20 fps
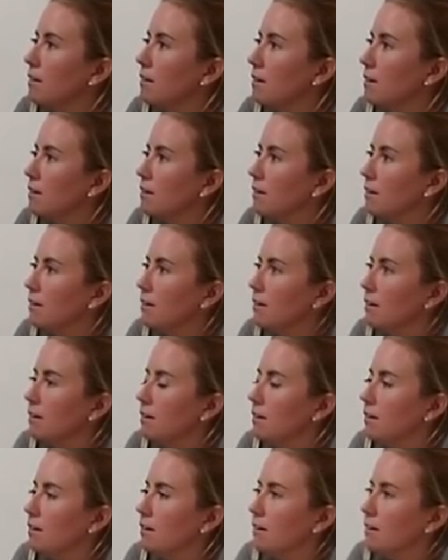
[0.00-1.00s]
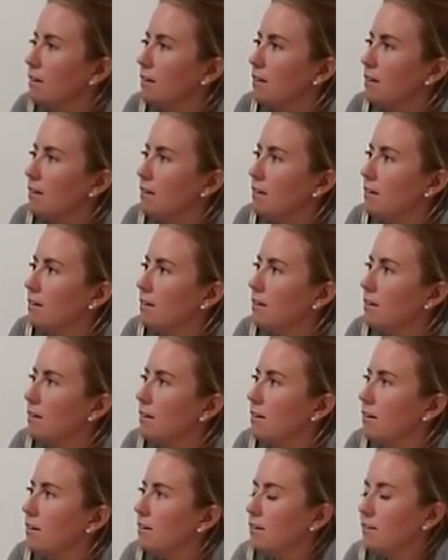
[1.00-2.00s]

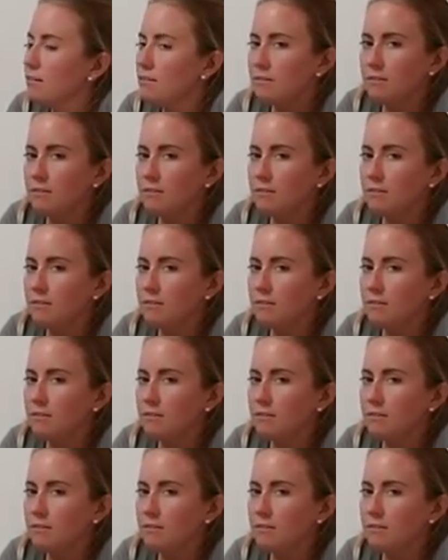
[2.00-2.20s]
Nobody speaks.